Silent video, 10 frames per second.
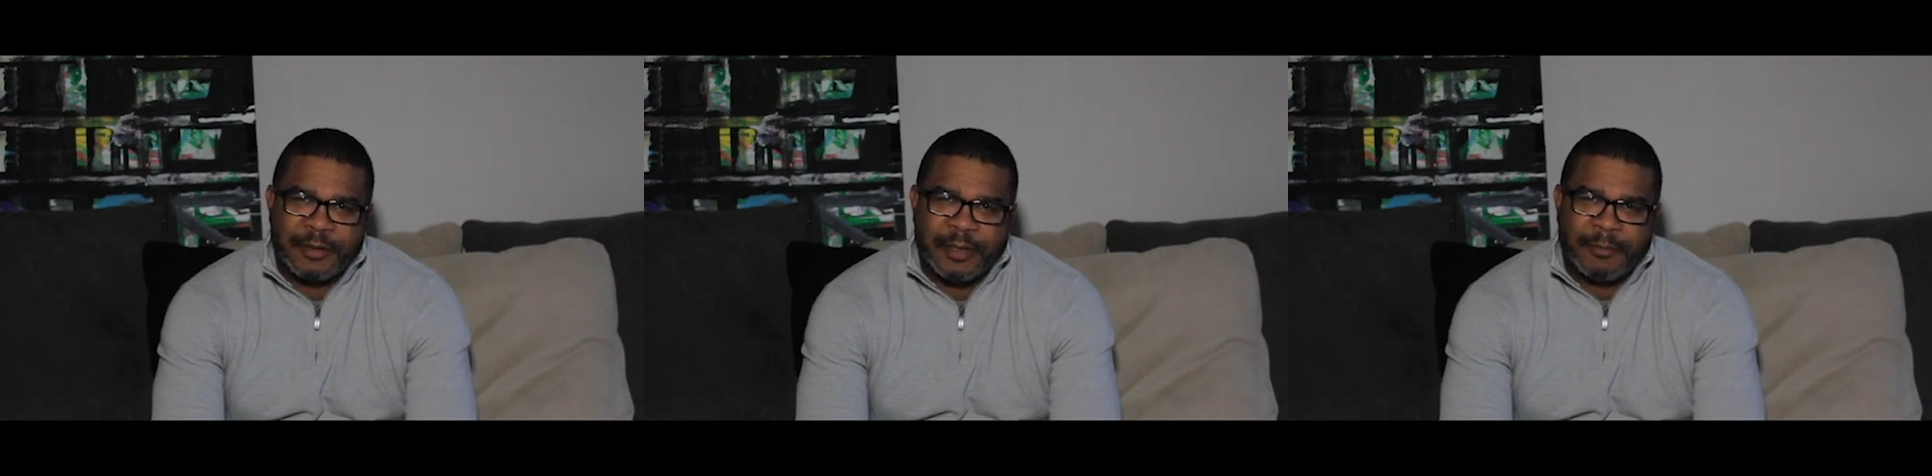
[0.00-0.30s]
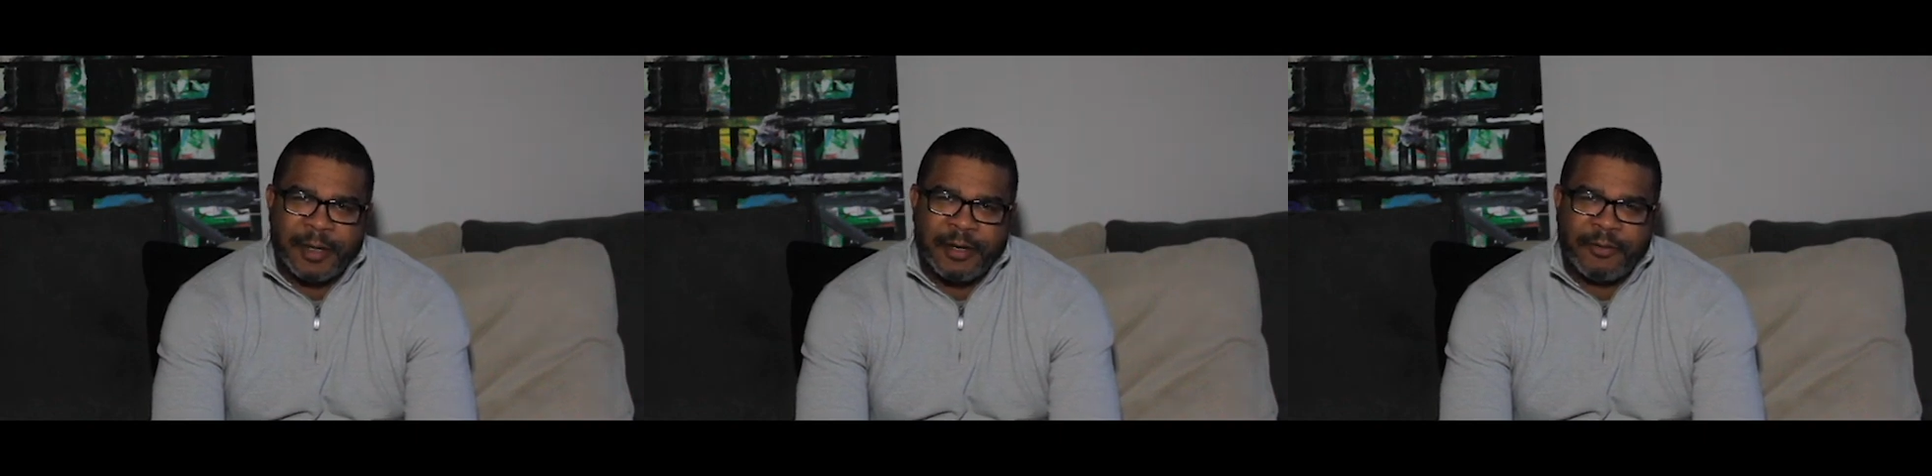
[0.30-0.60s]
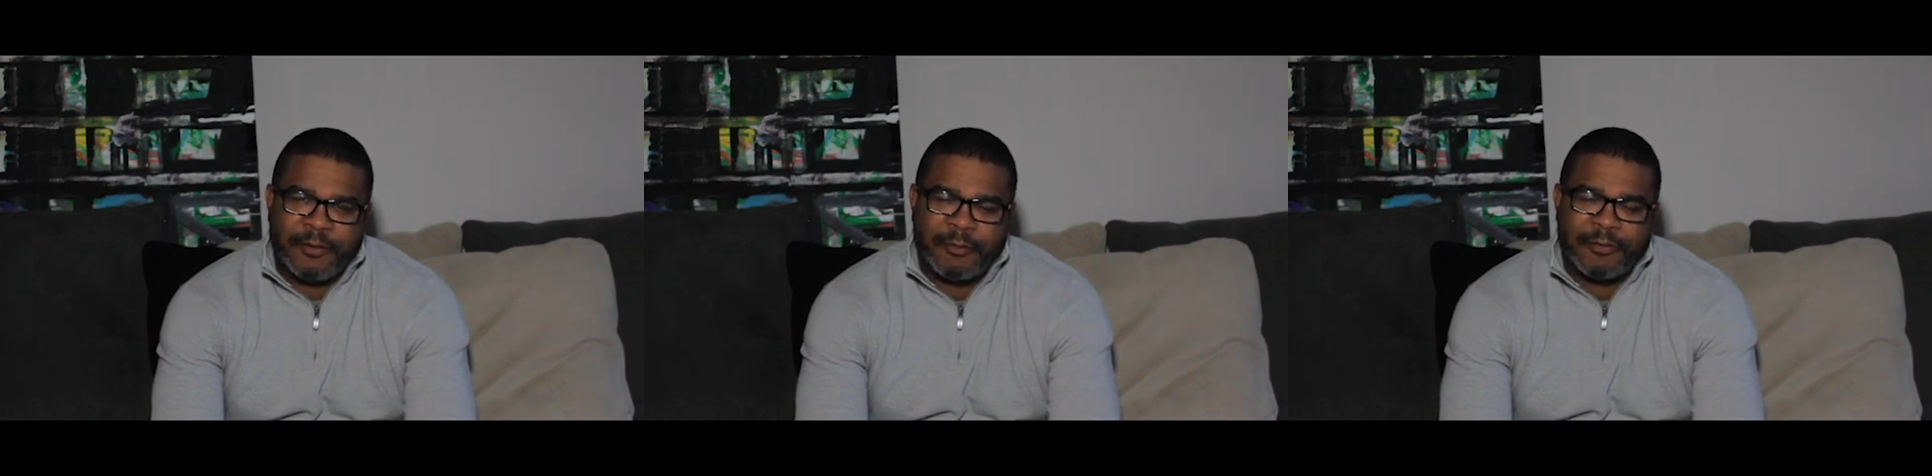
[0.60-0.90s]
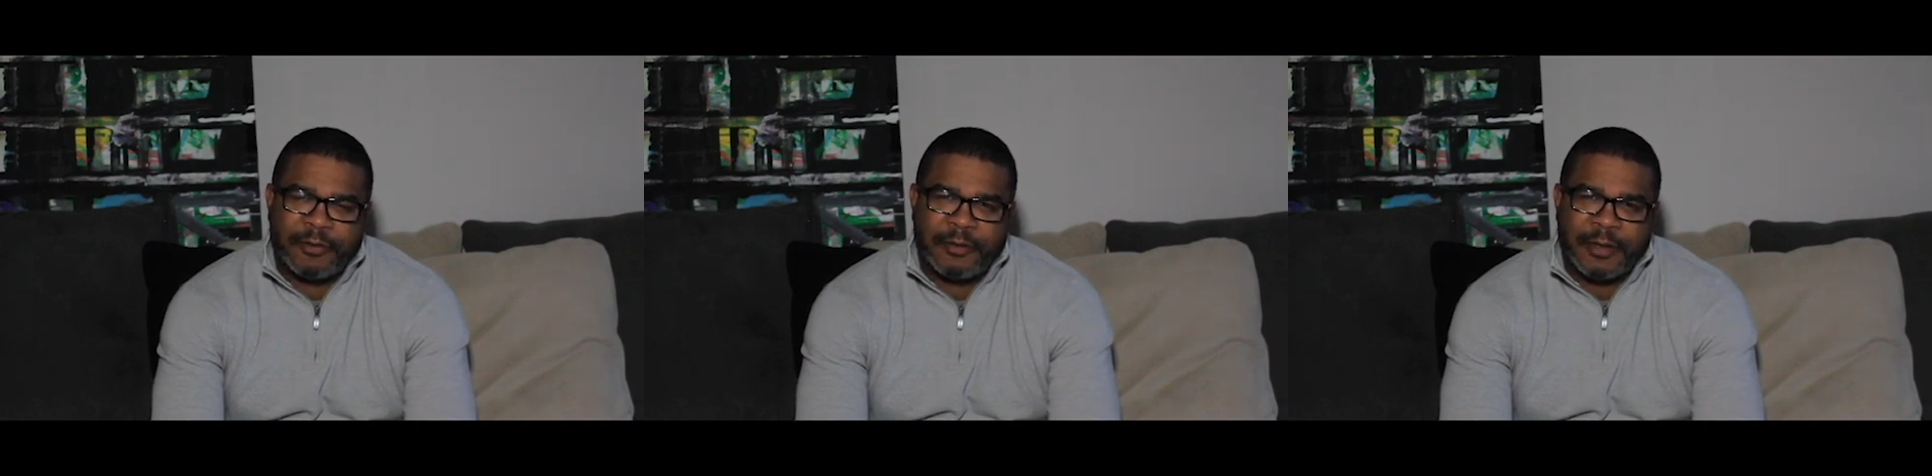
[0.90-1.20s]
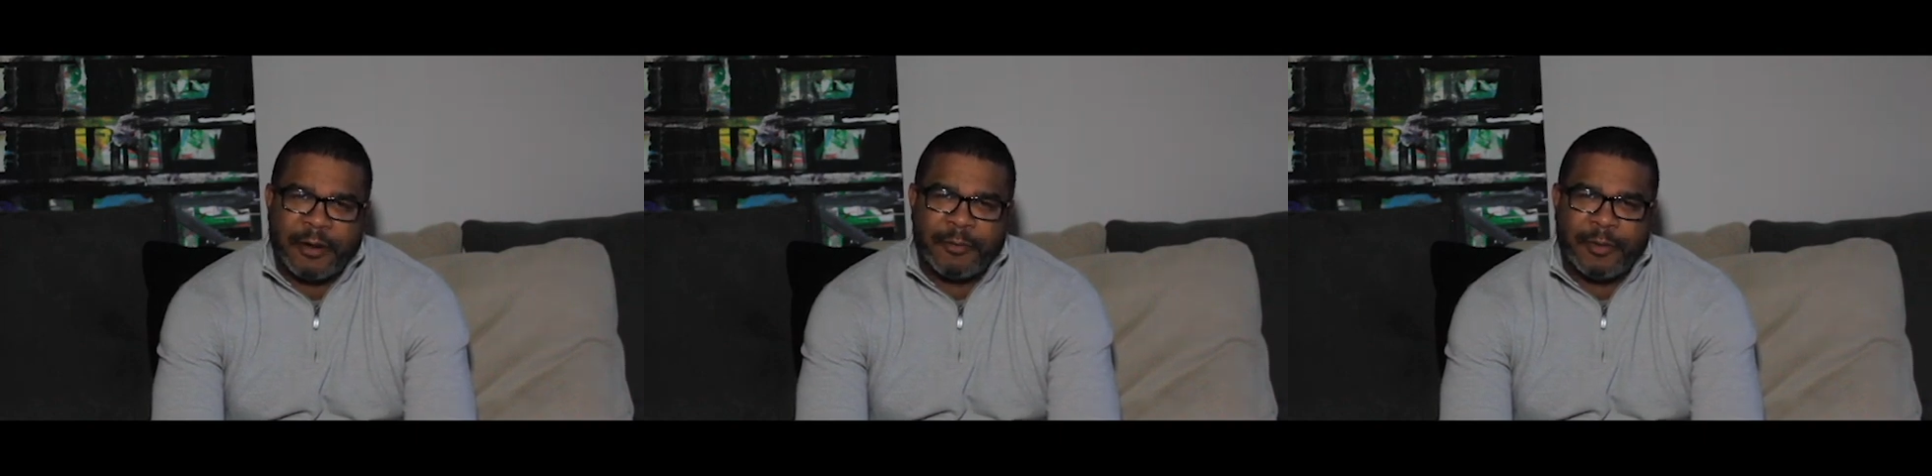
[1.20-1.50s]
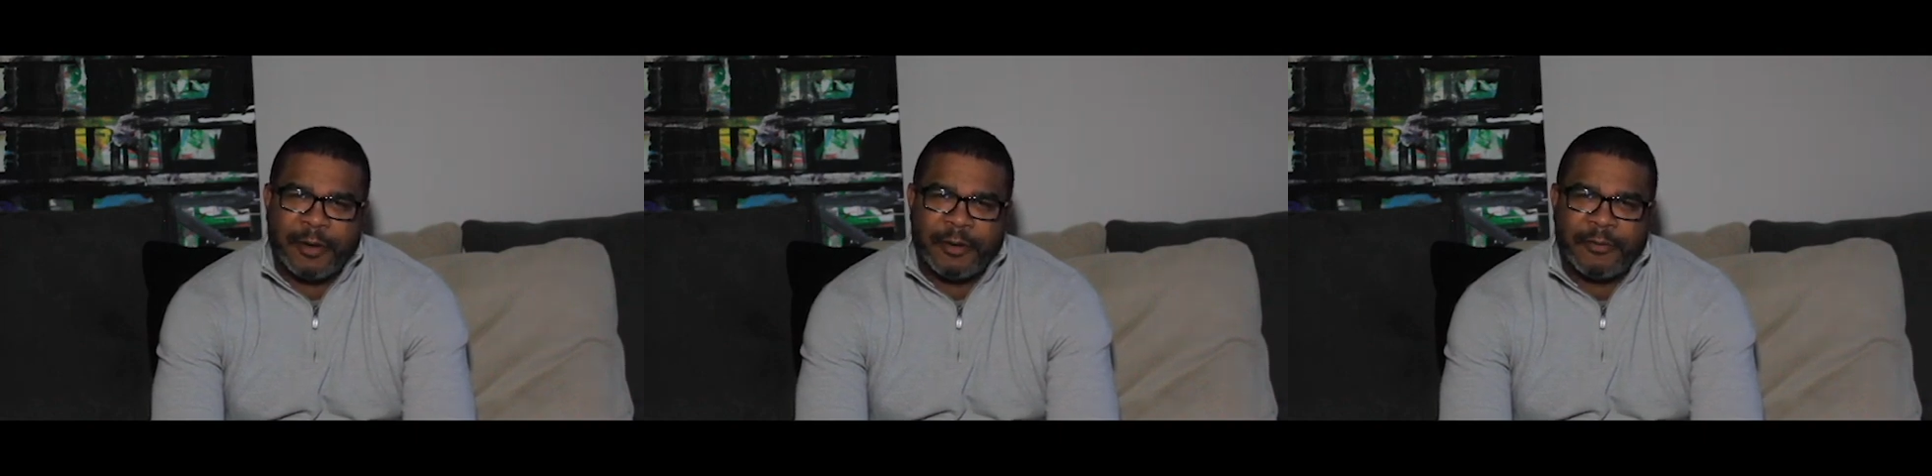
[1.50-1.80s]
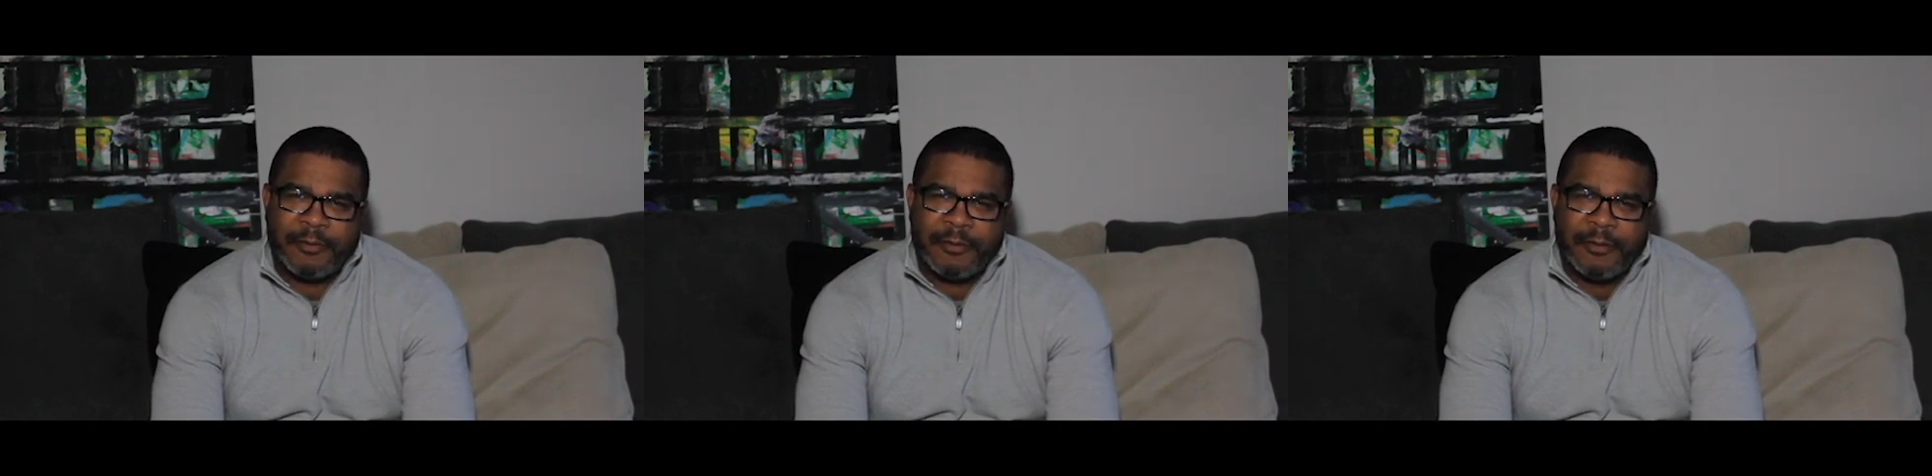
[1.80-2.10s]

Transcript: than my Jewish counterparts